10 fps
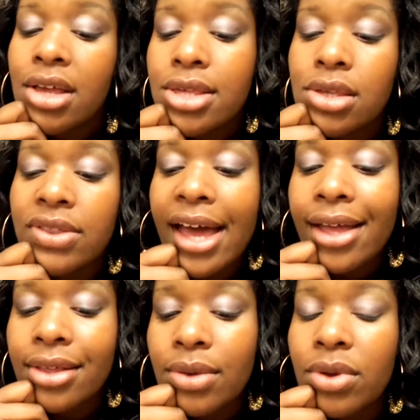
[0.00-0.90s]
So
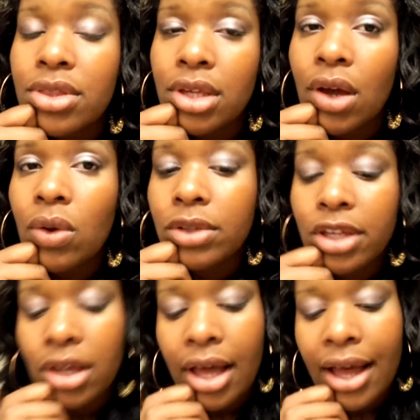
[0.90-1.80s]
that it was the only
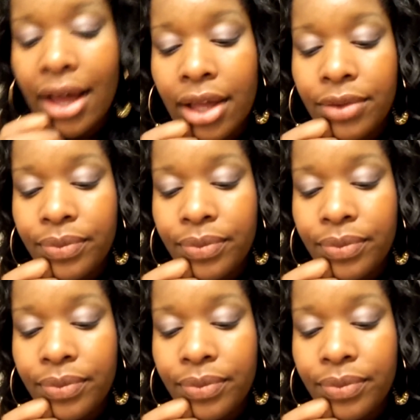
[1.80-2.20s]
con.